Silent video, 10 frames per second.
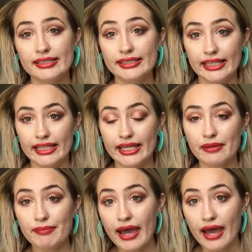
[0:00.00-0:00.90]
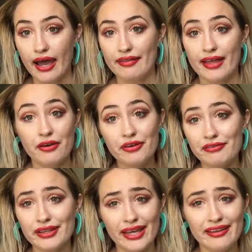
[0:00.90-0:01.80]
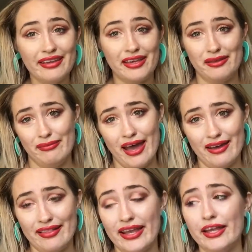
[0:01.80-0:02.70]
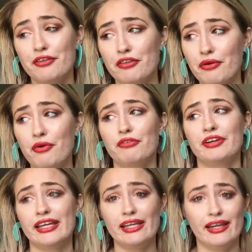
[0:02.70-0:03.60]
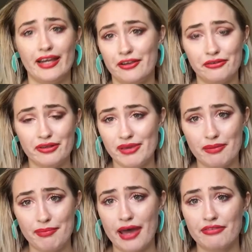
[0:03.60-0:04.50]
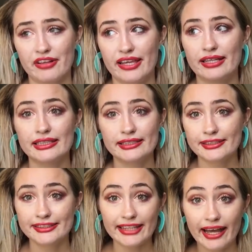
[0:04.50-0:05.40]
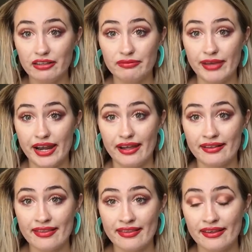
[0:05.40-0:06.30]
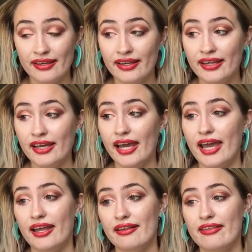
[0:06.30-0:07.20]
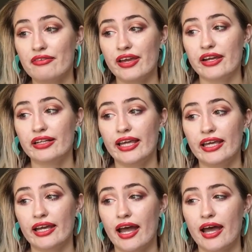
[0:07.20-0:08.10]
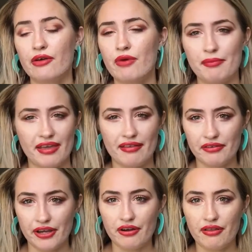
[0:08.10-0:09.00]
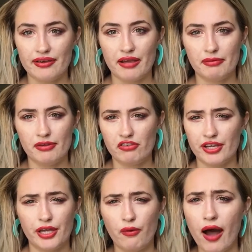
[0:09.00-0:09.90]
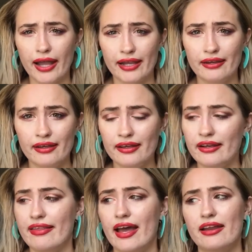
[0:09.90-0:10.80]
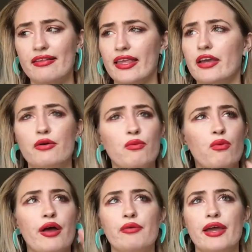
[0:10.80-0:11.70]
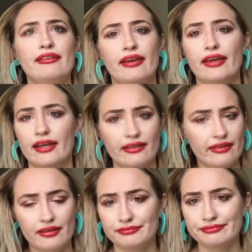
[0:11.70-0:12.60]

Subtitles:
taking baths. I don't even like taking baths. I get so overheated. I can only be in a bath for like 10 minutes. And self-care, like, I don't want my self-care all the time to be drinking wine, because that is like a one-way ticket to,